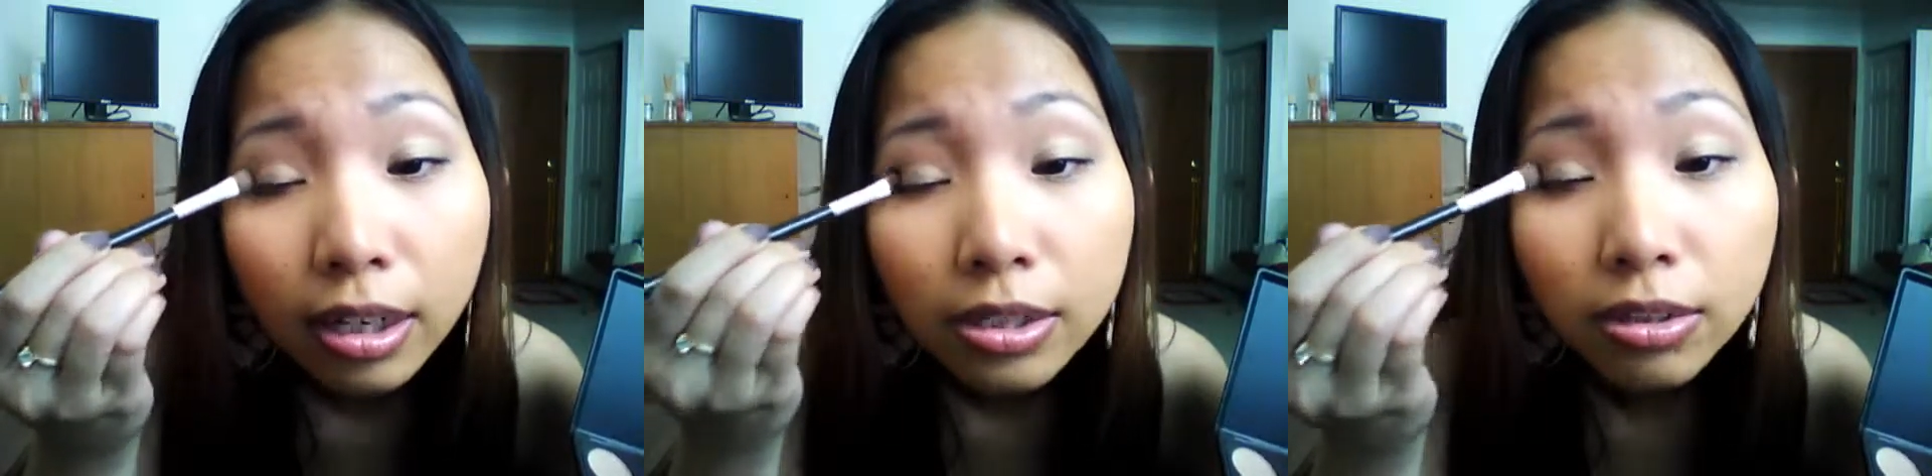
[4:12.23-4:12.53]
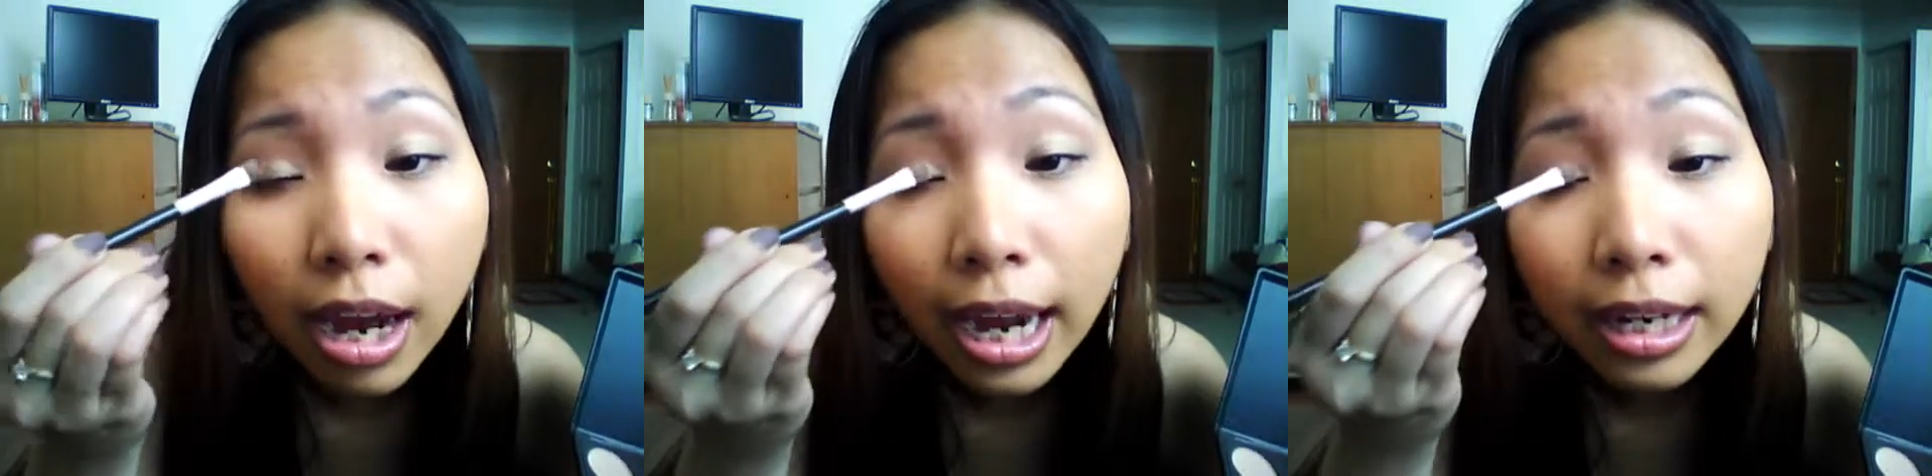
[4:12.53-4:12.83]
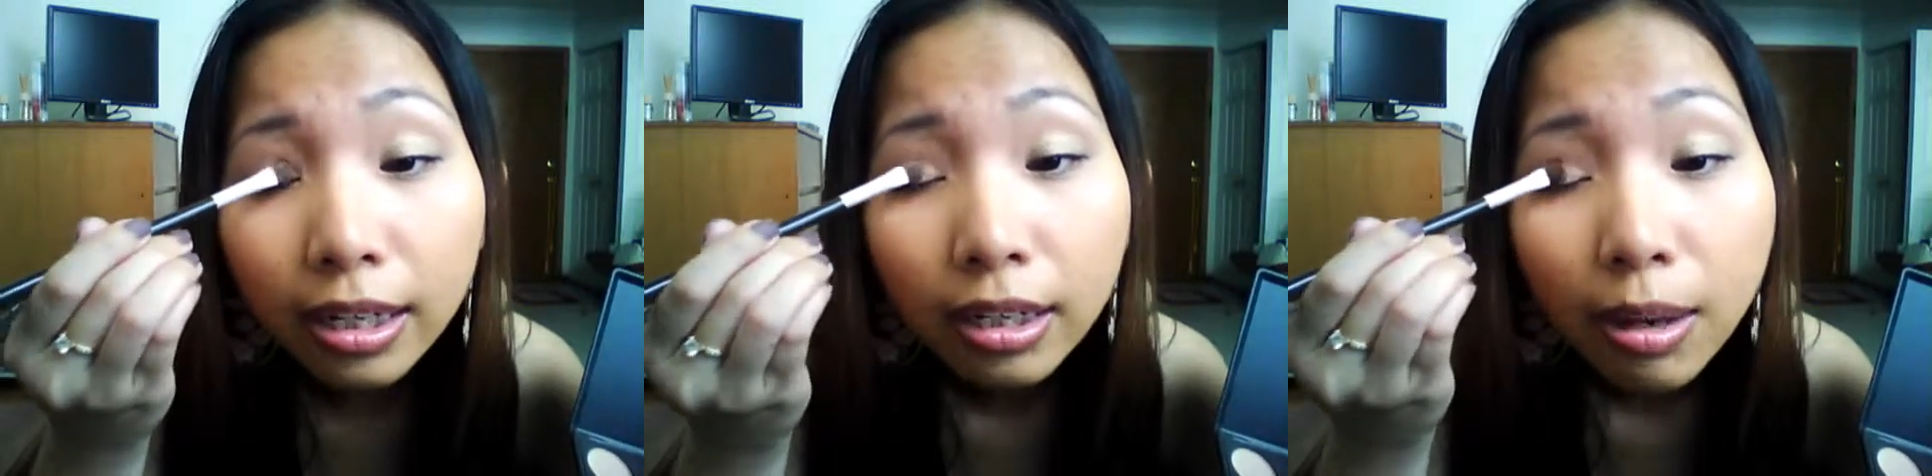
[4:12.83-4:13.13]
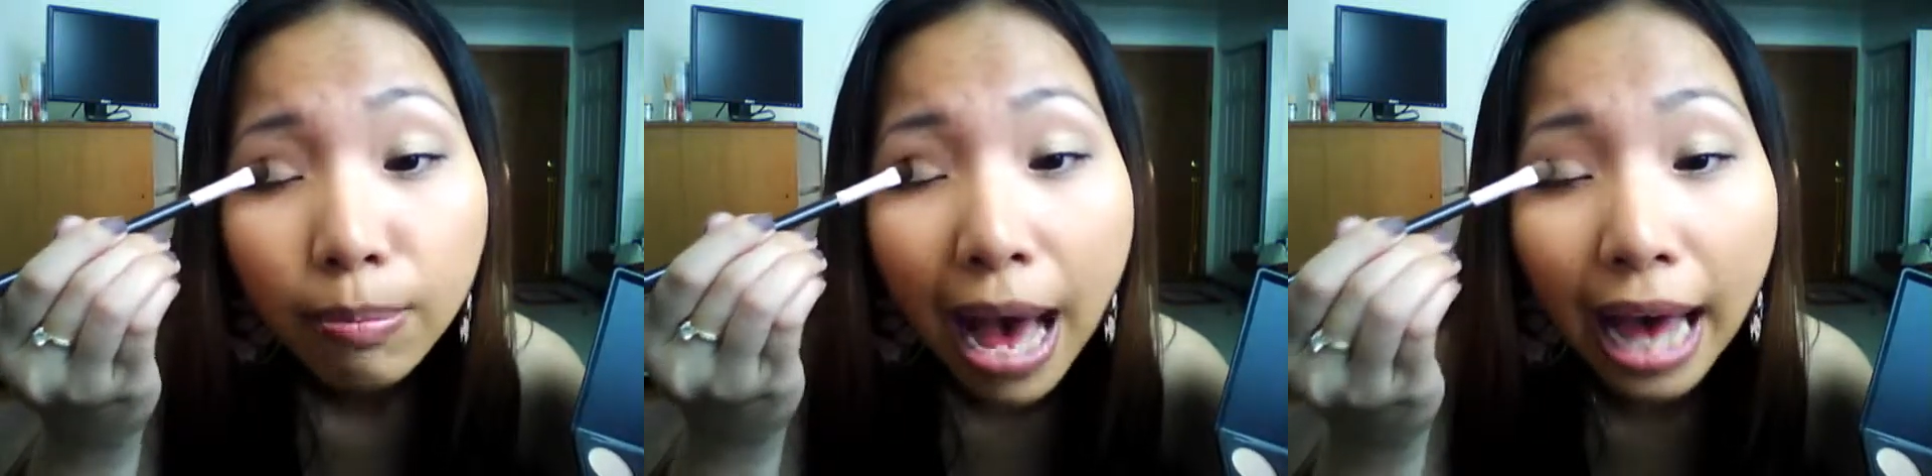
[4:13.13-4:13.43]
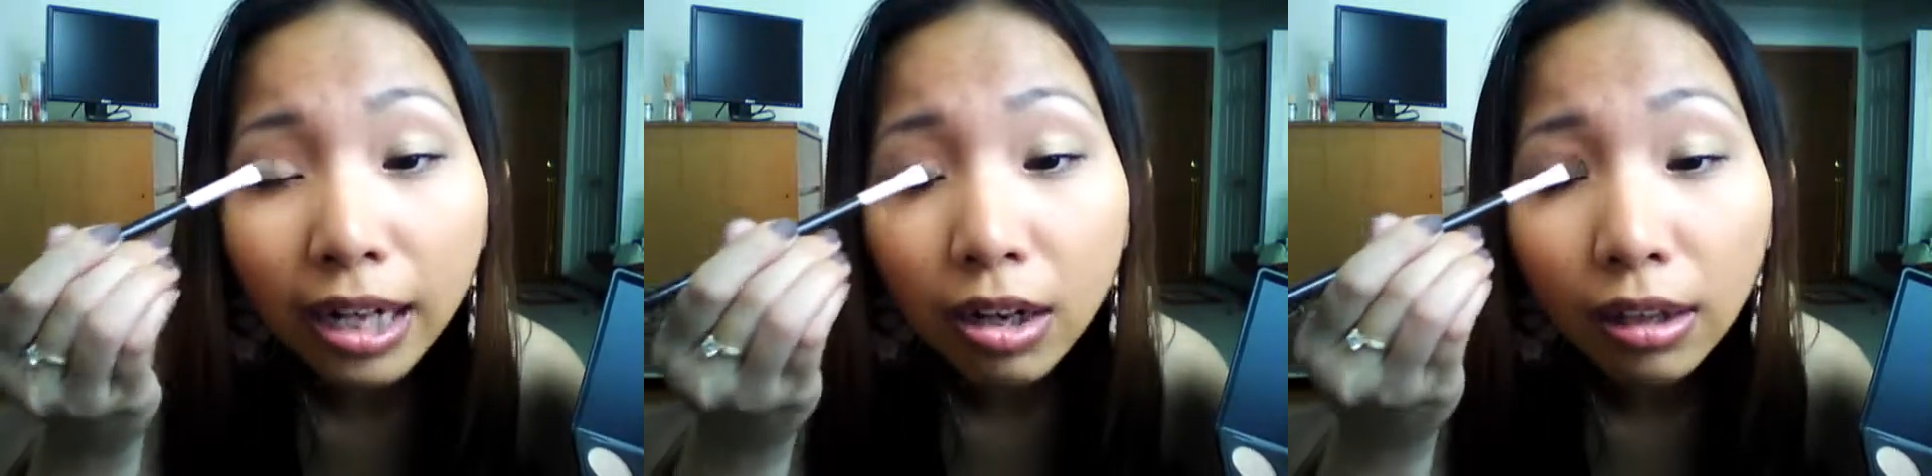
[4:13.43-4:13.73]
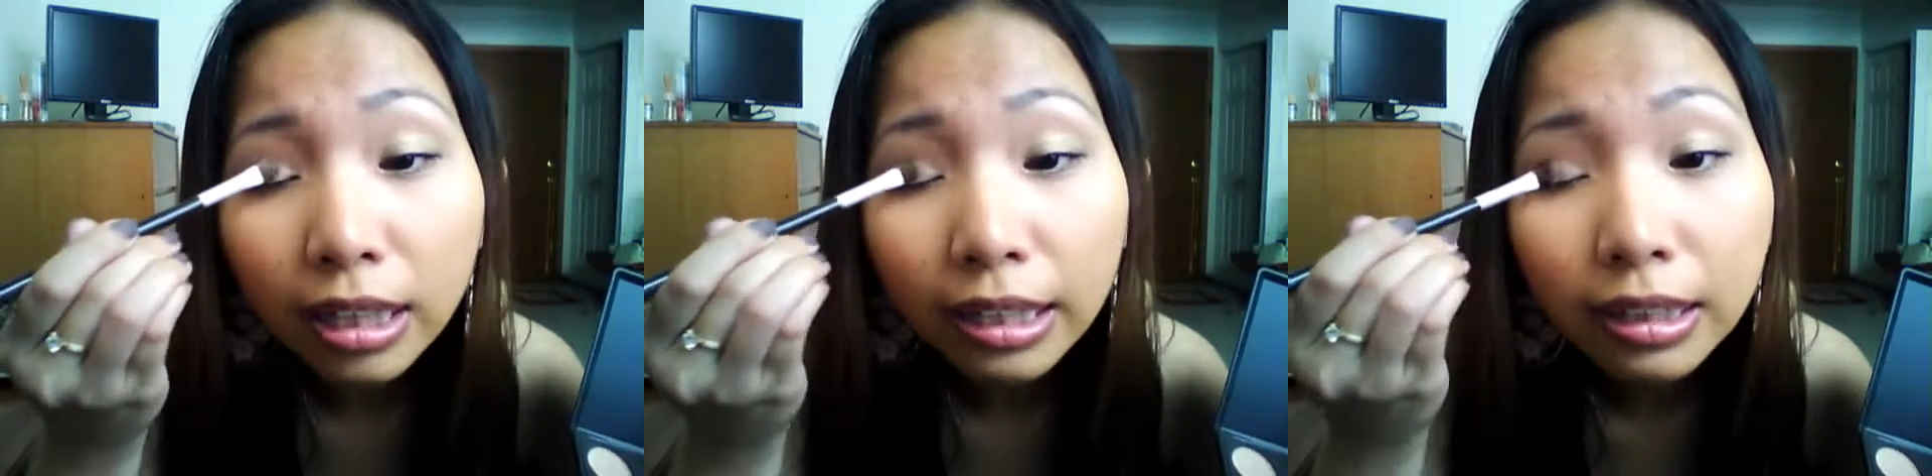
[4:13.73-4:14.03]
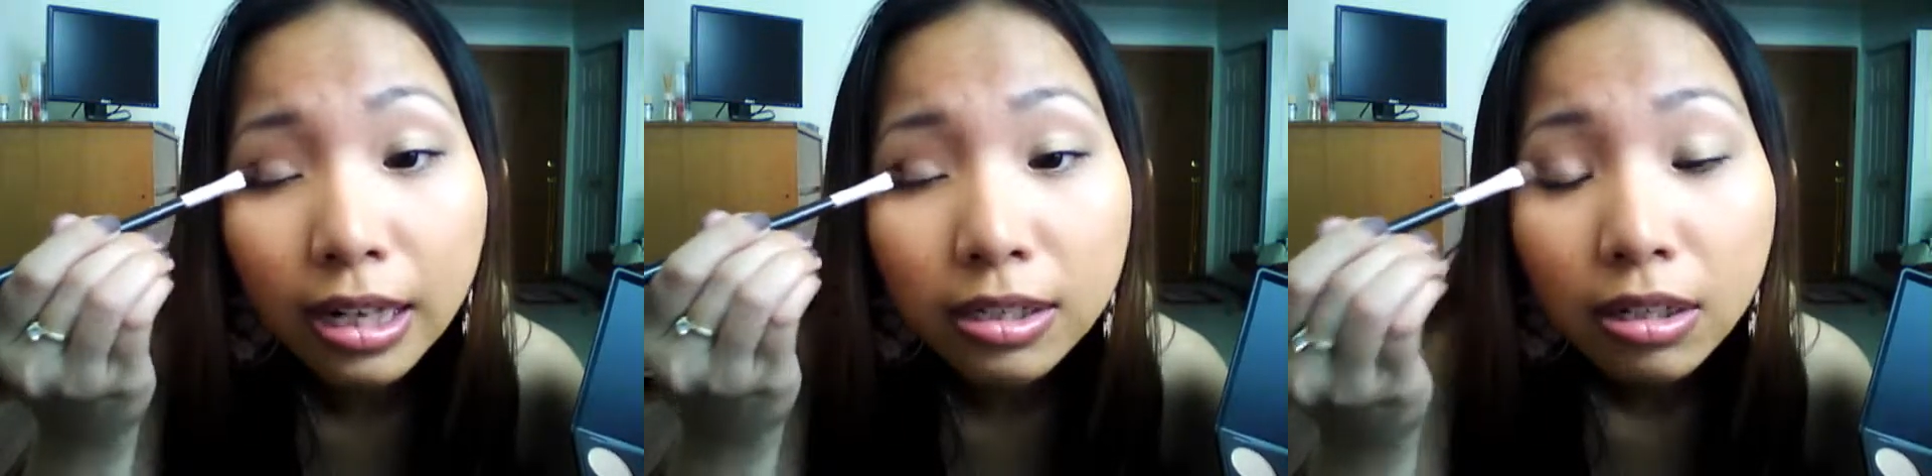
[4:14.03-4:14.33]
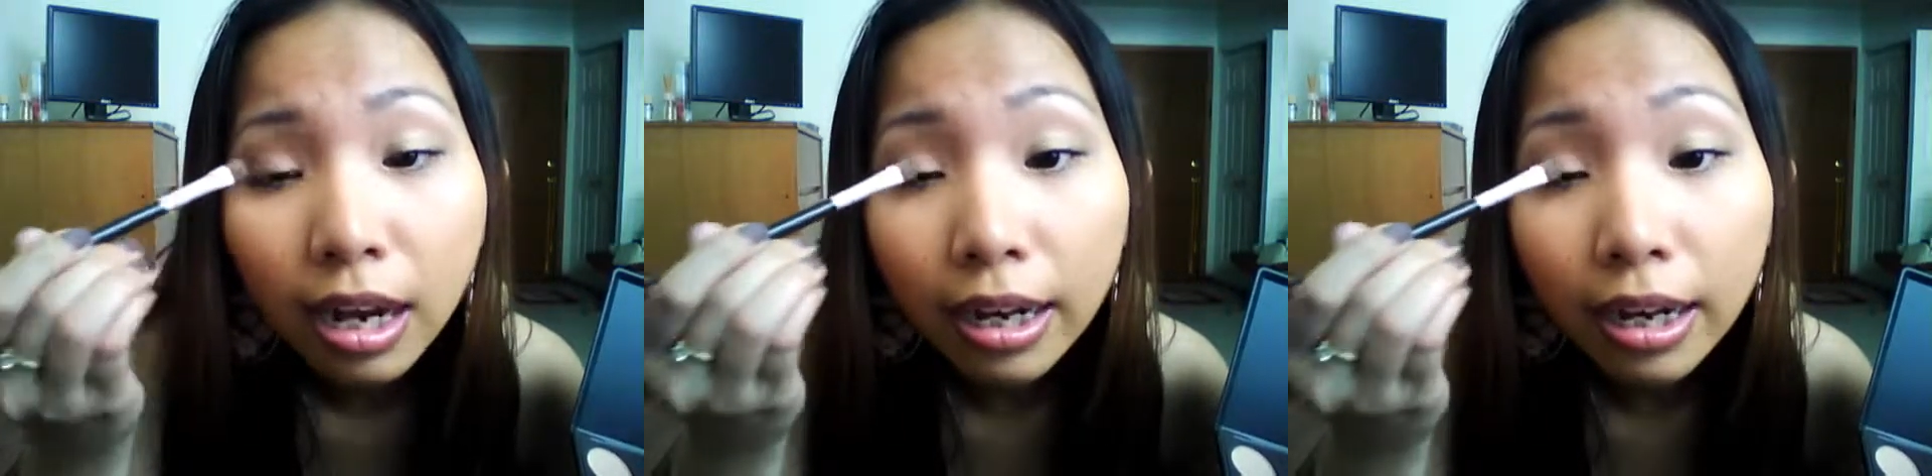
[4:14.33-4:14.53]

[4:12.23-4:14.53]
So I pat it on like this,